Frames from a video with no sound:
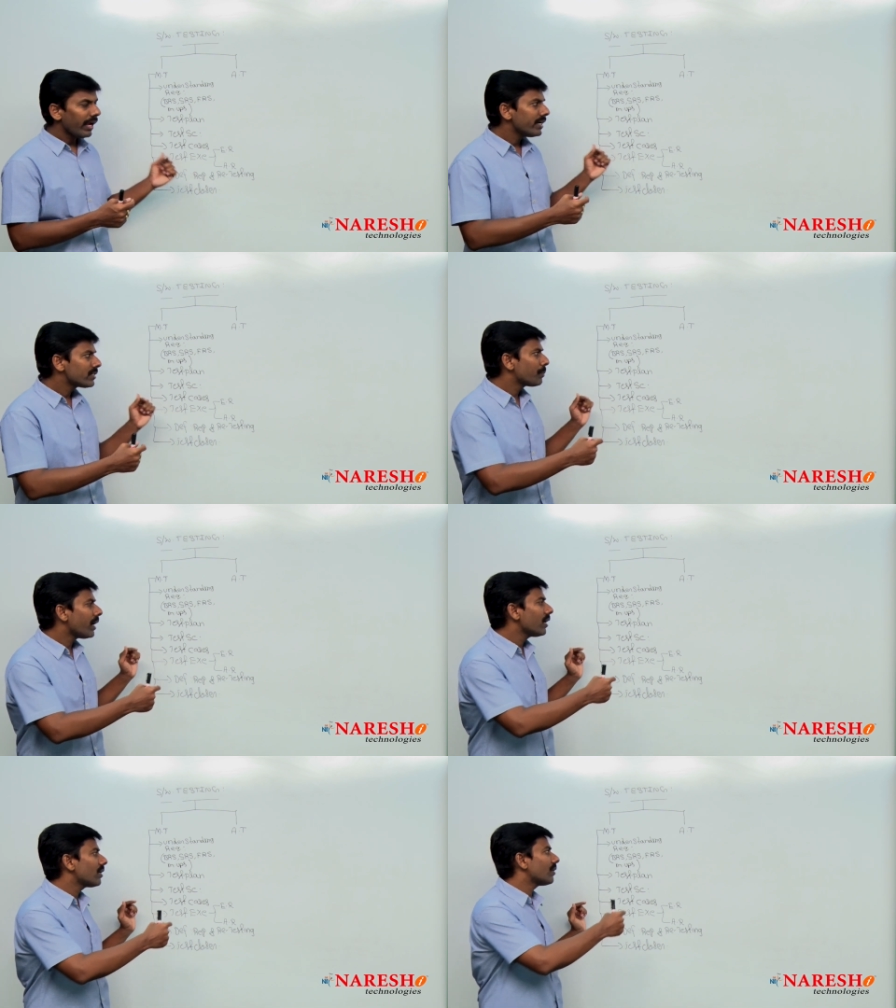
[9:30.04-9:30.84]
As
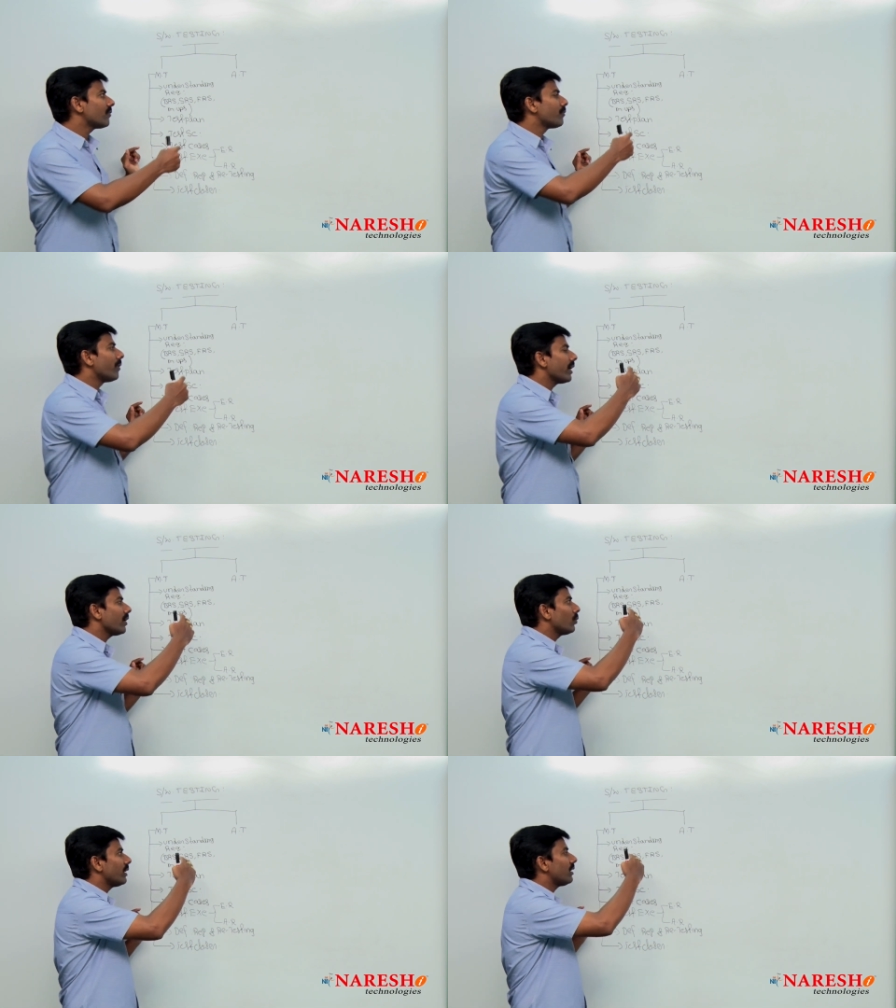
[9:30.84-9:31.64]
part of
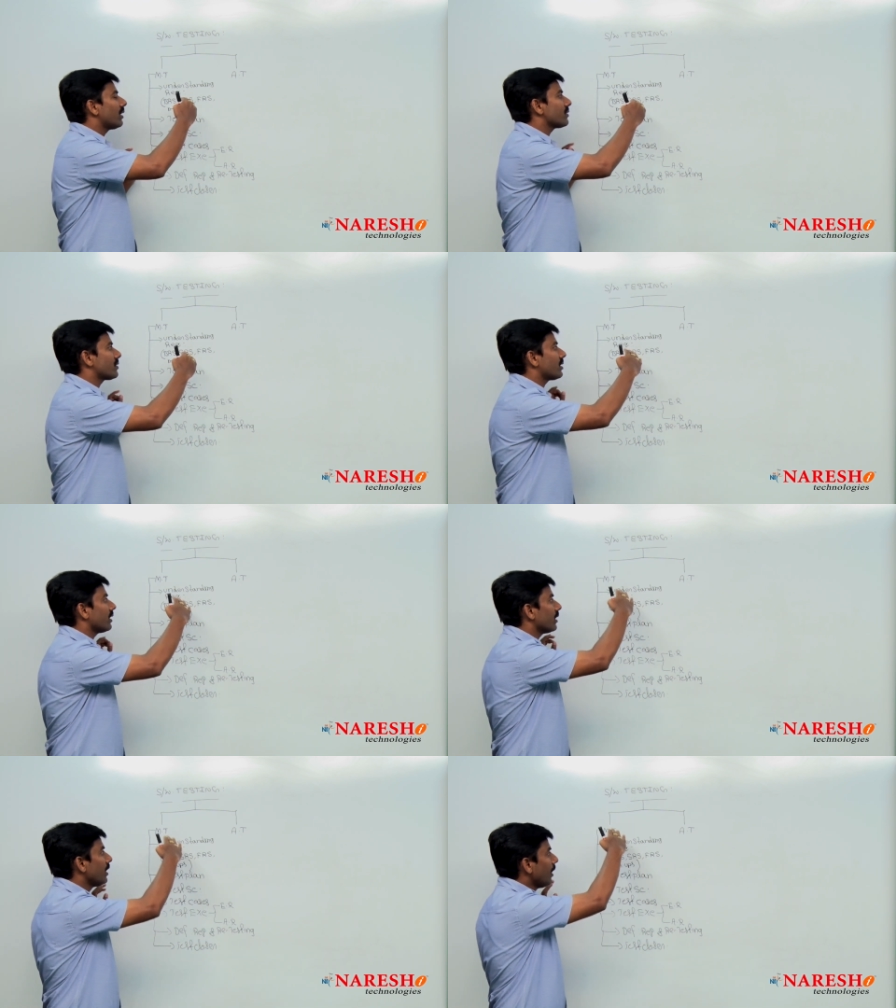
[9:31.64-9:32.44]
manual
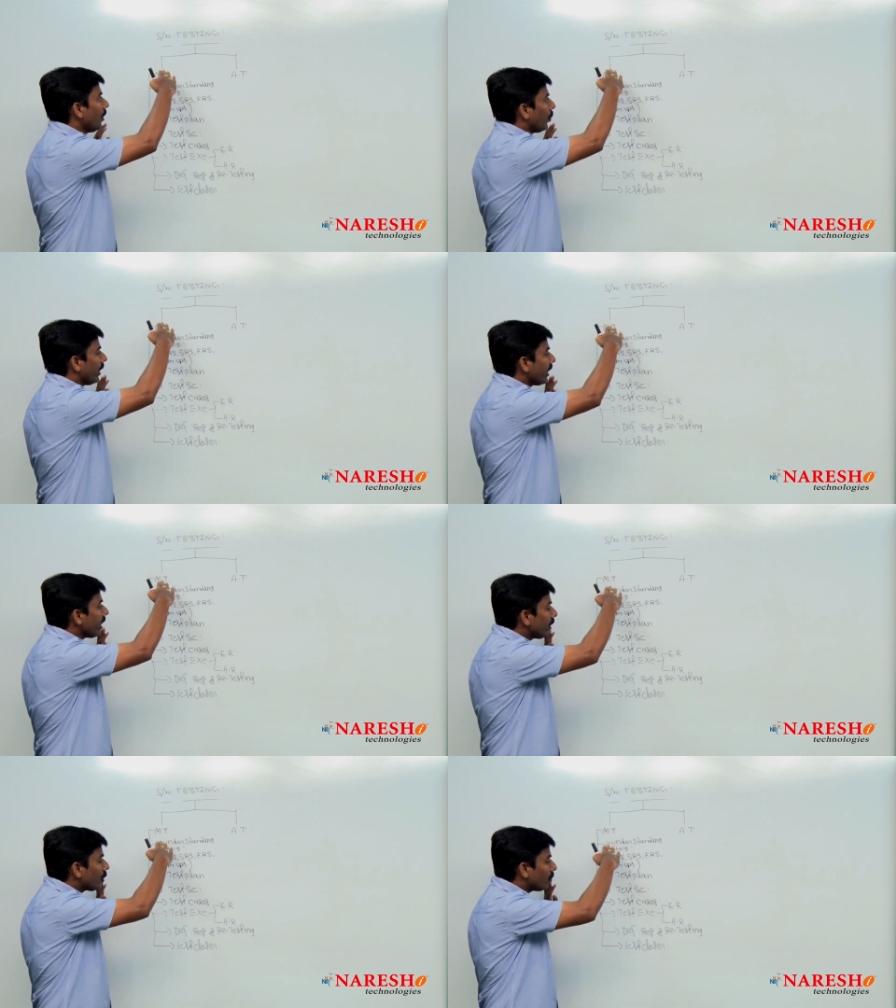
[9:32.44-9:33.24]
testing, we
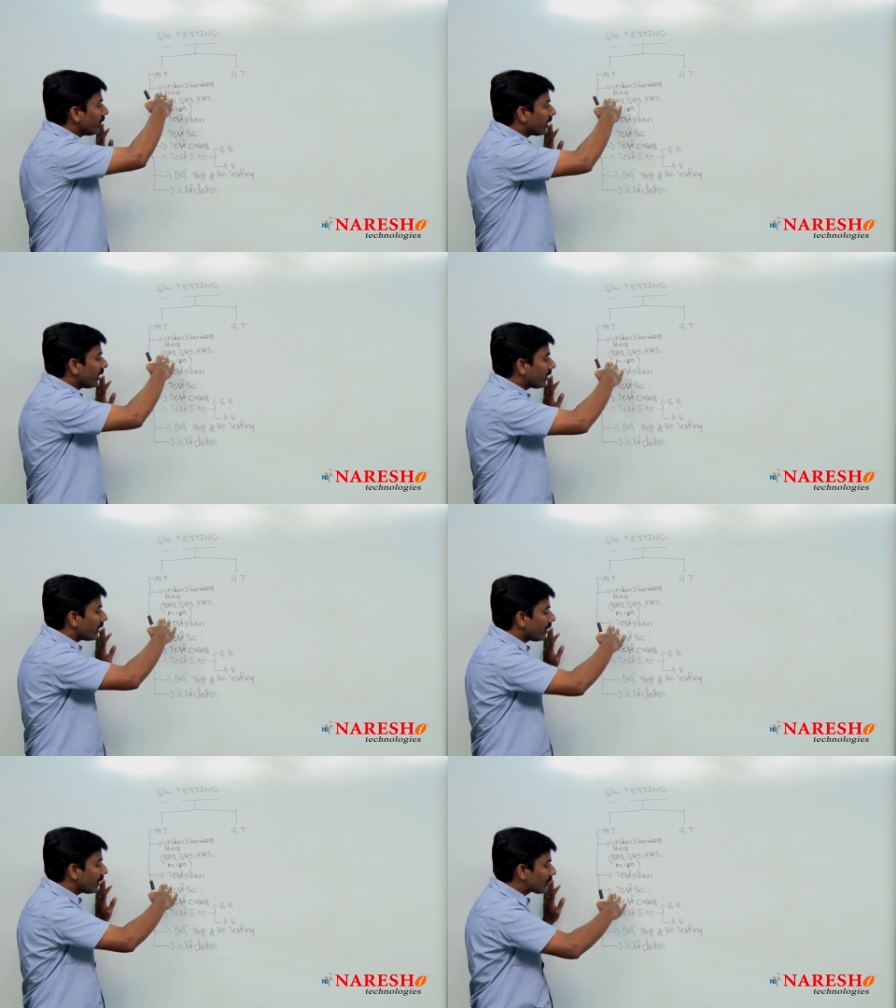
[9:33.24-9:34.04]
need to be get
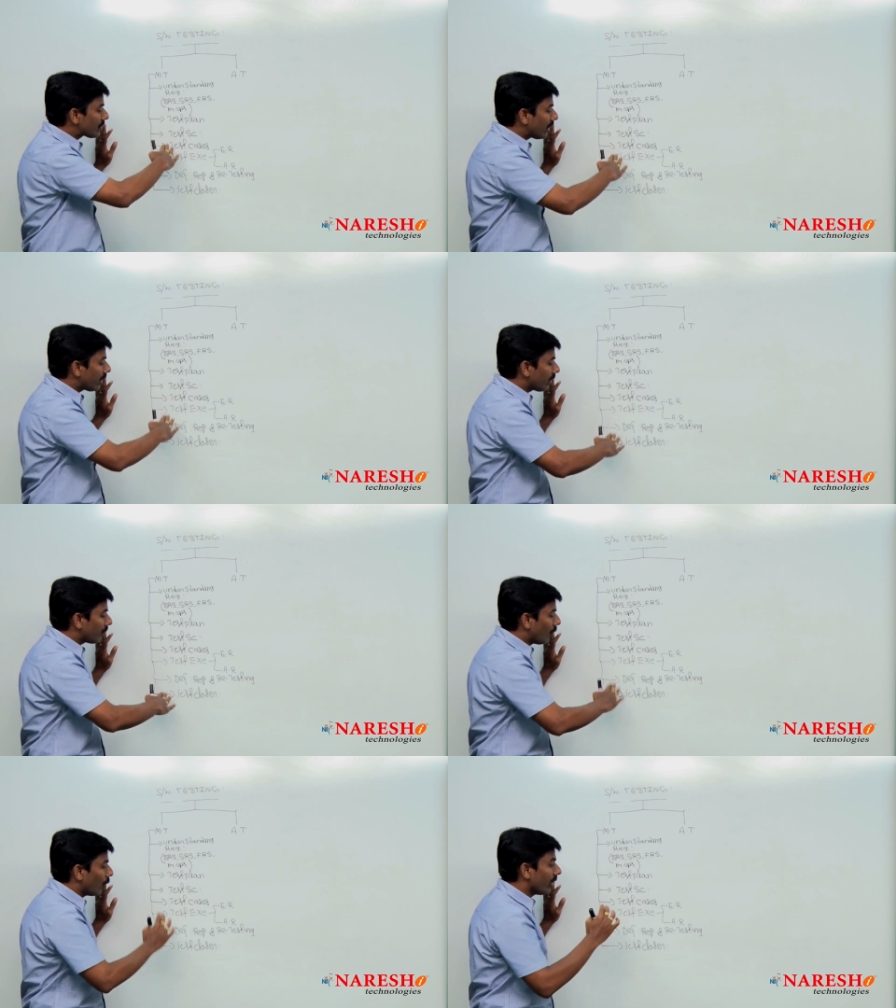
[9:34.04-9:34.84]
understand
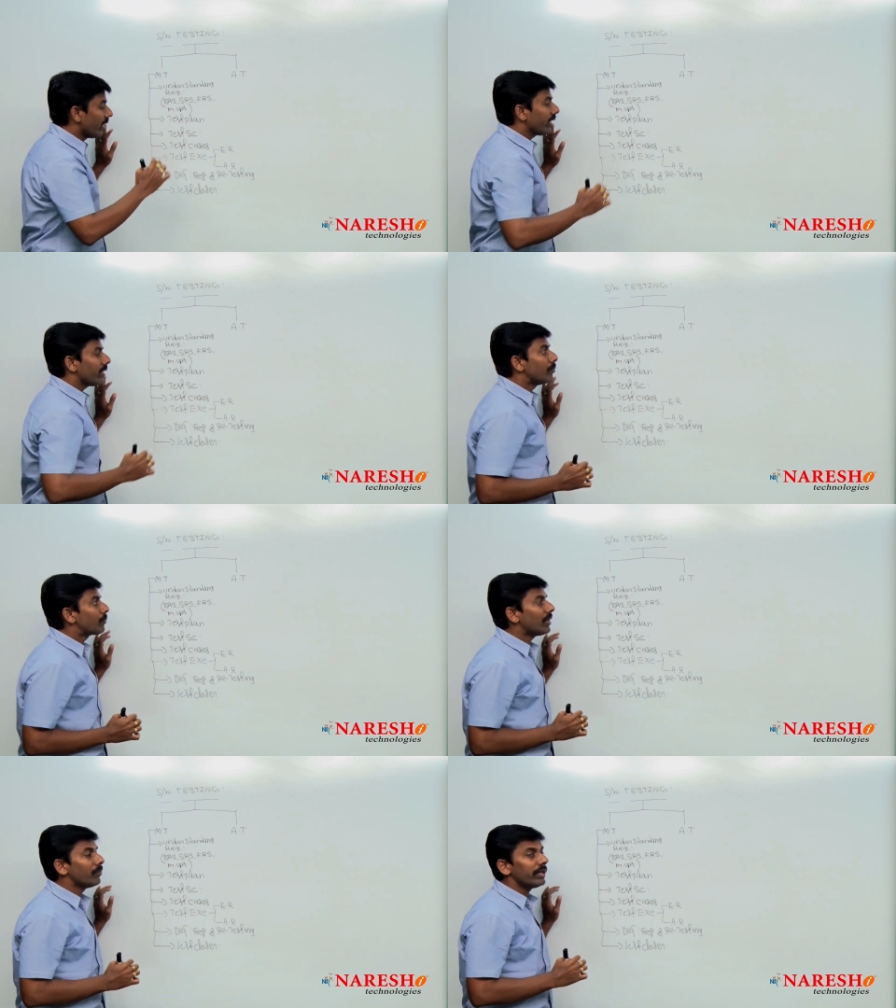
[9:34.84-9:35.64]
about
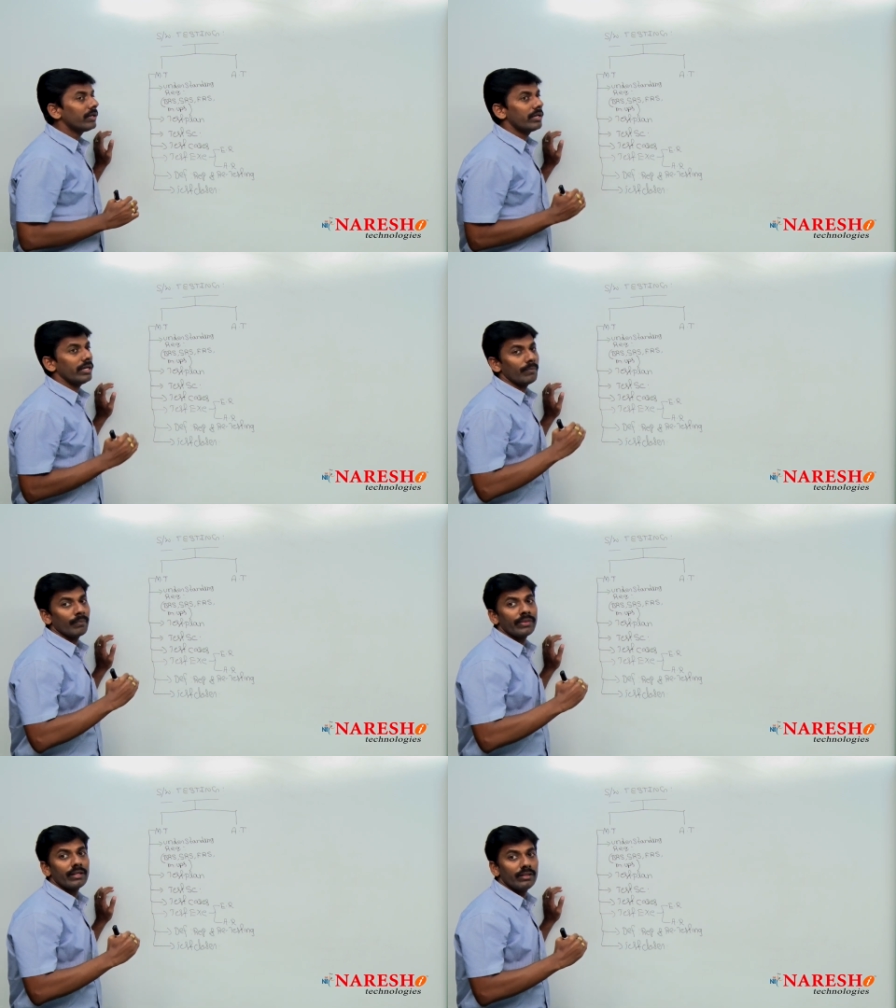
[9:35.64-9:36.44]
implementing
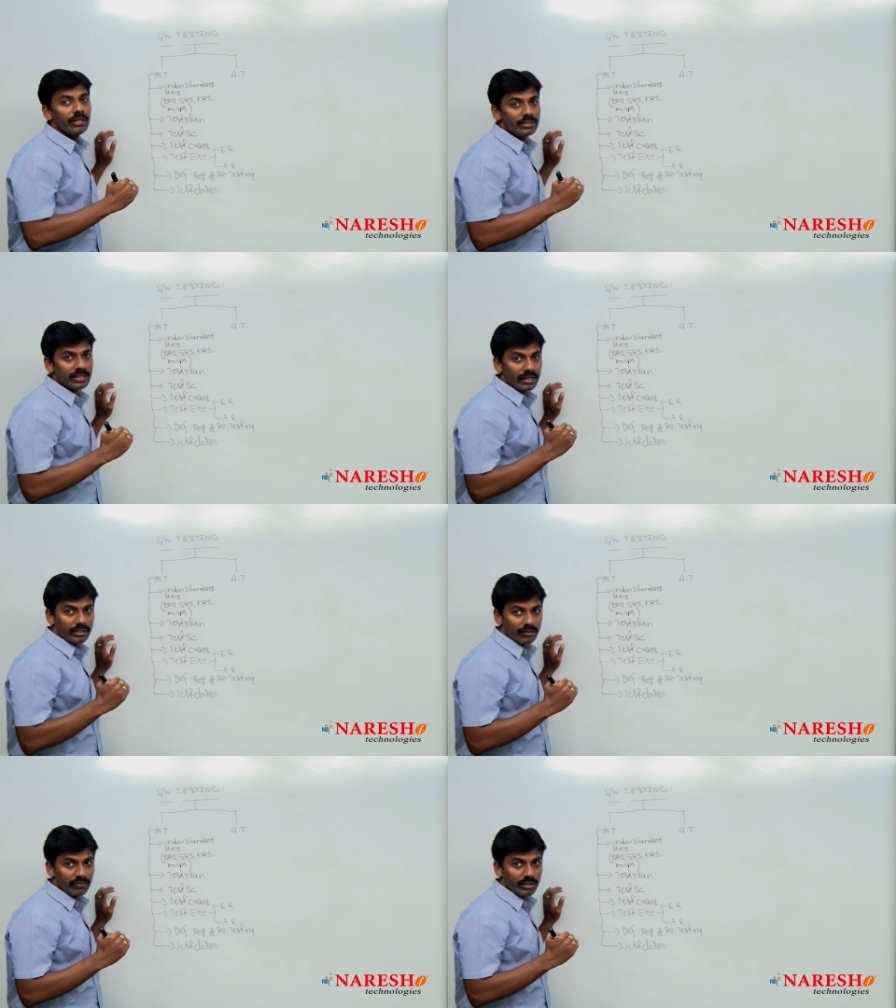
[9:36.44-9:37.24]
these
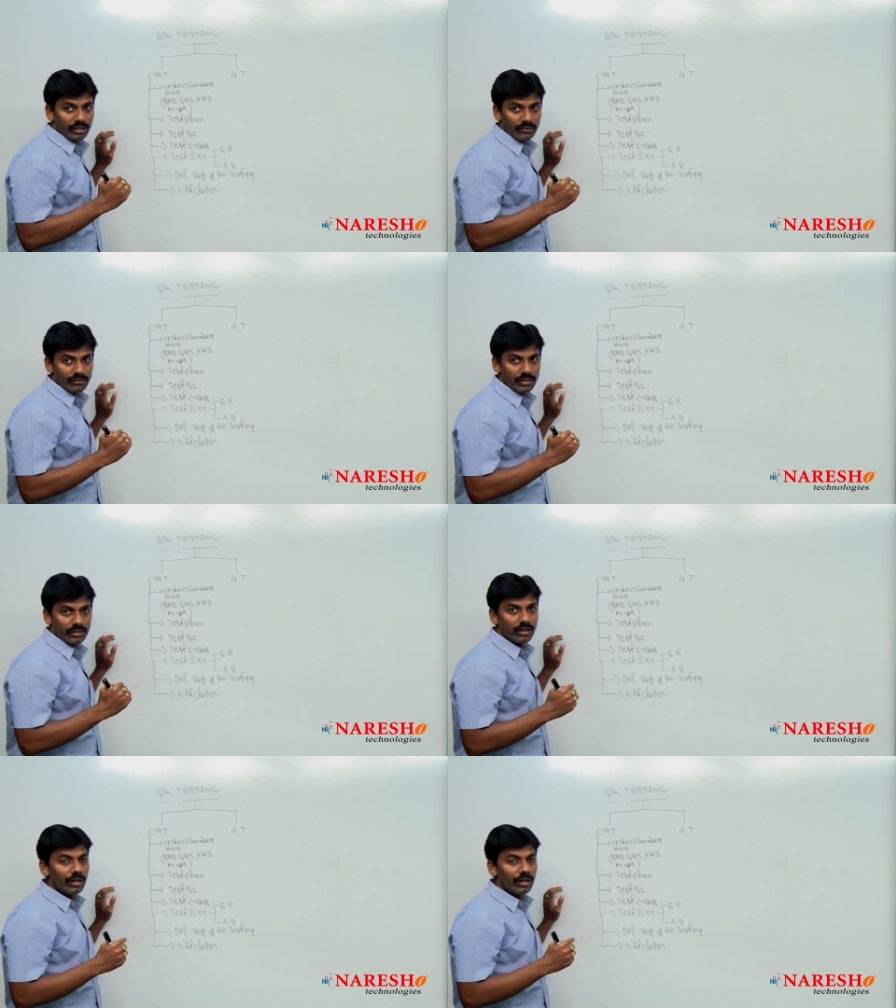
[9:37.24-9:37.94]
activities here.